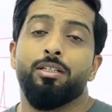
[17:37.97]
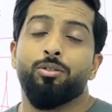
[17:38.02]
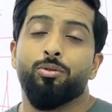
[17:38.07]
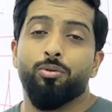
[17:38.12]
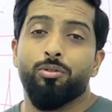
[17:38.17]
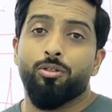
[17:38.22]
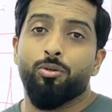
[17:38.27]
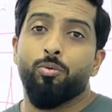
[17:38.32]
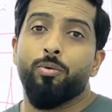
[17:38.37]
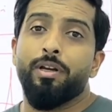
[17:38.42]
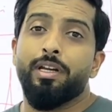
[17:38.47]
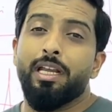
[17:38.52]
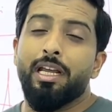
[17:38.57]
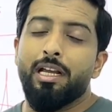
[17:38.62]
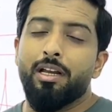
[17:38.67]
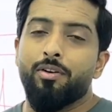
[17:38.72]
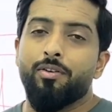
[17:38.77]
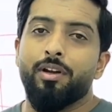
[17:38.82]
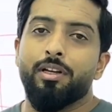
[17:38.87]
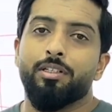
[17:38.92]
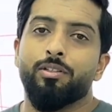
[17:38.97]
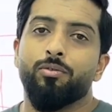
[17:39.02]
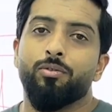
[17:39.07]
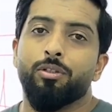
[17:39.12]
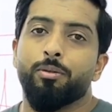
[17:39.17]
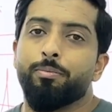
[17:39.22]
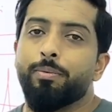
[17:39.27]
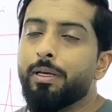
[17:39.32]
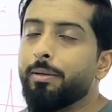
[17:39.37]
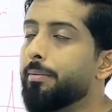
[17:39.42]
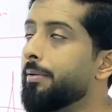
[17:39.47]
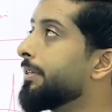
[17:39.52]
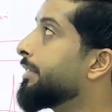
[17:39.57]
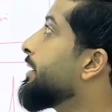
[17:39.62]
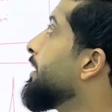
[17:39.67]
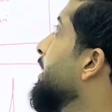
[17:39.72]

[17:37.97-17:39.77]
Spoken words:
so it's quite aggressive on the payments.